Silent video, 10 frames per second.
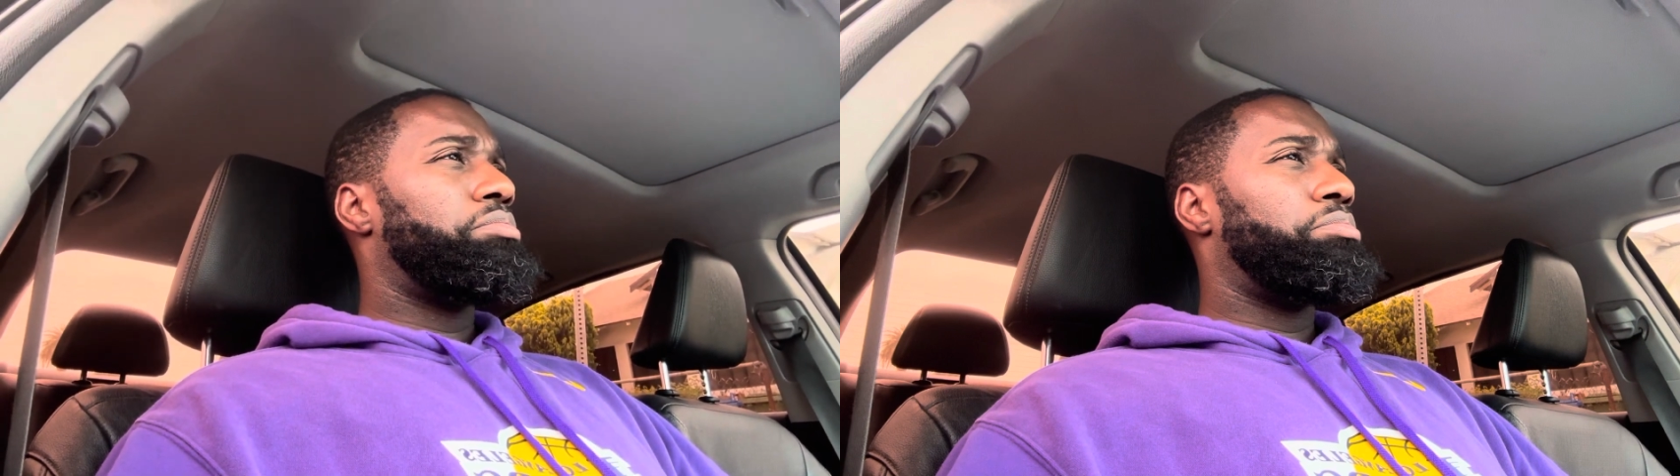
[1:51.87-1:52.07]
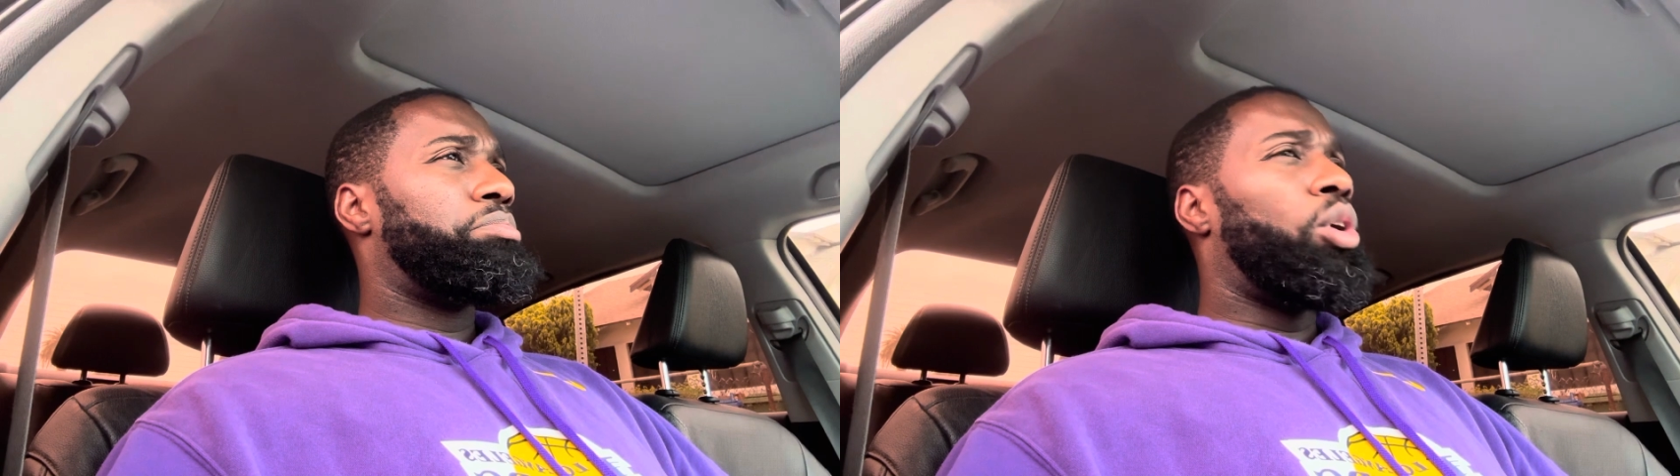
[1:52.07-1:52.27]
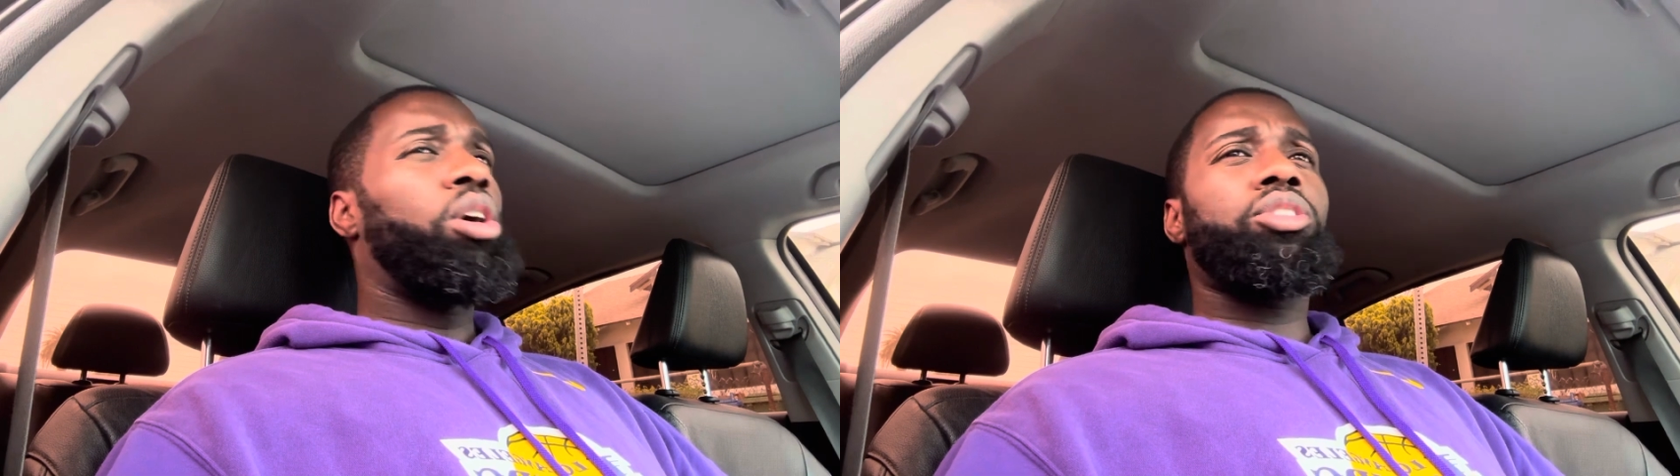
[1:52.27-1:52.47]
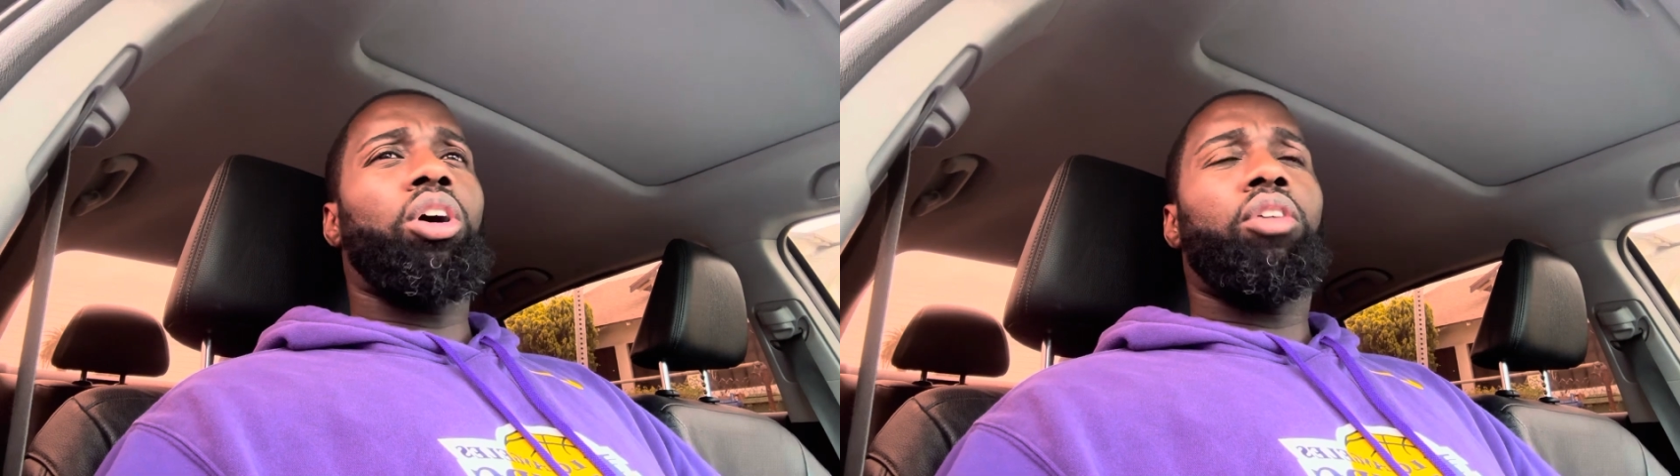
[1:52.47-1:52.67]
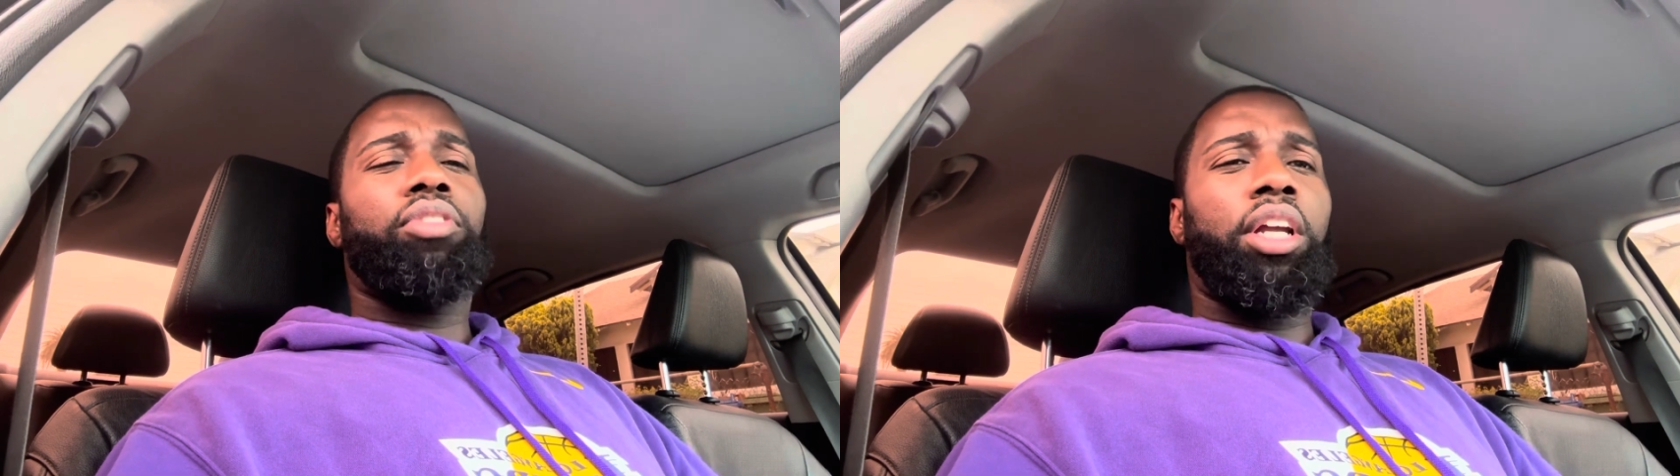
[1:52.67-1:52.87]
Boys
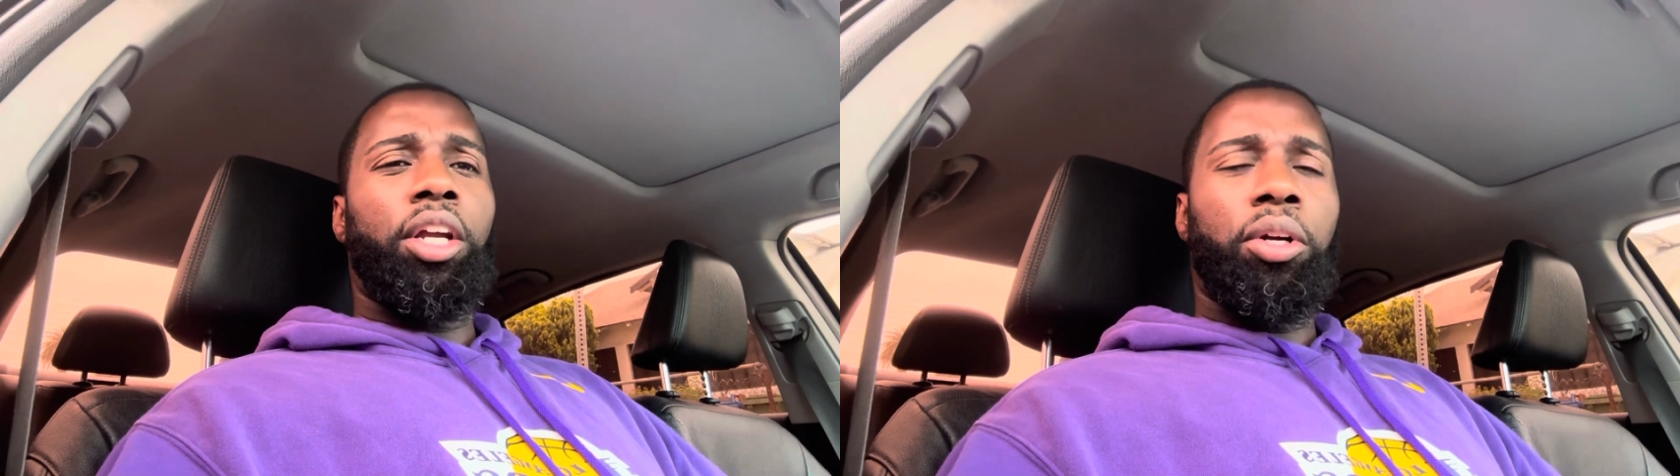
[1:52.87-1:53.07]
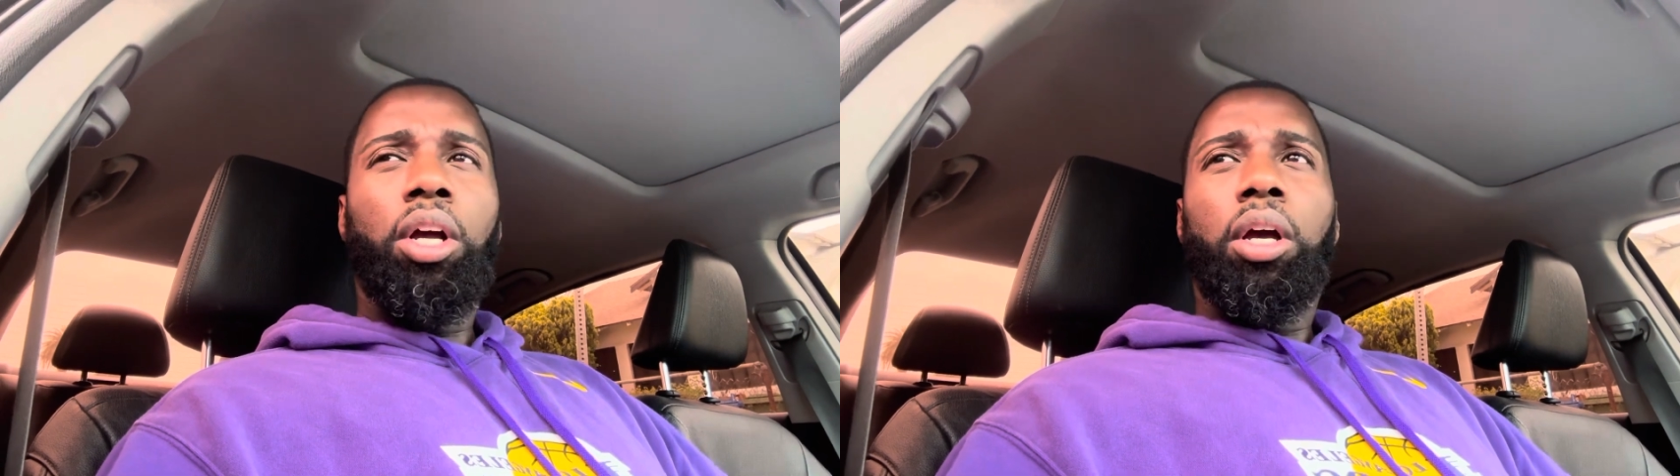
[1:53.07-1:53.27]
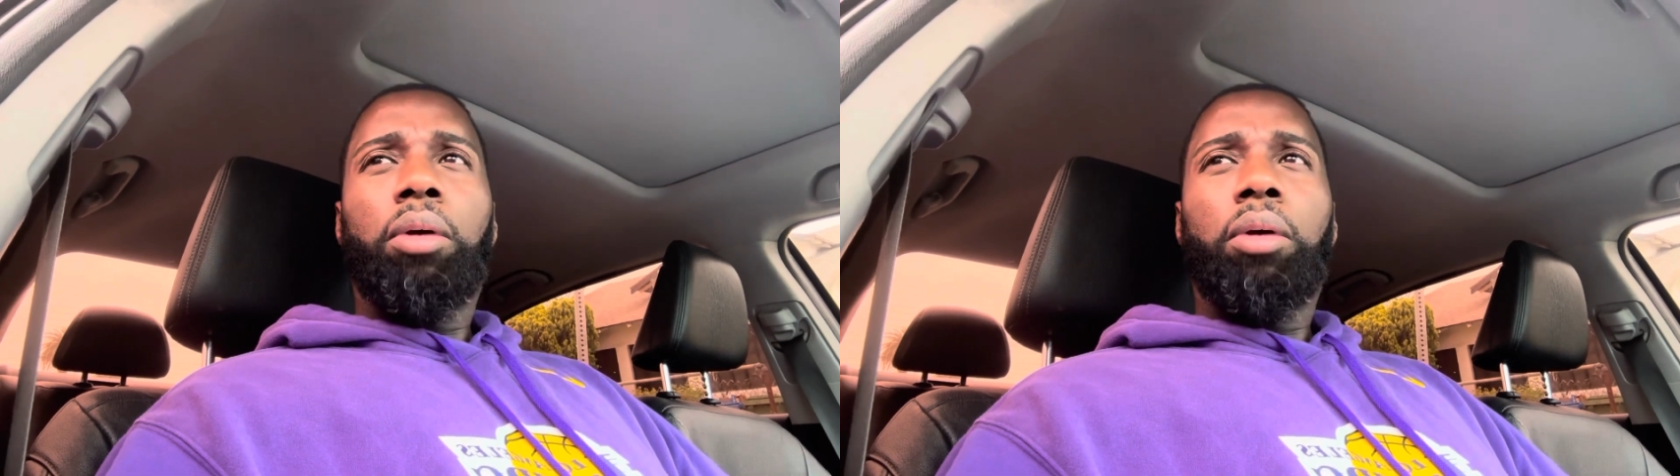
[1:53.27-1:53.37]
over here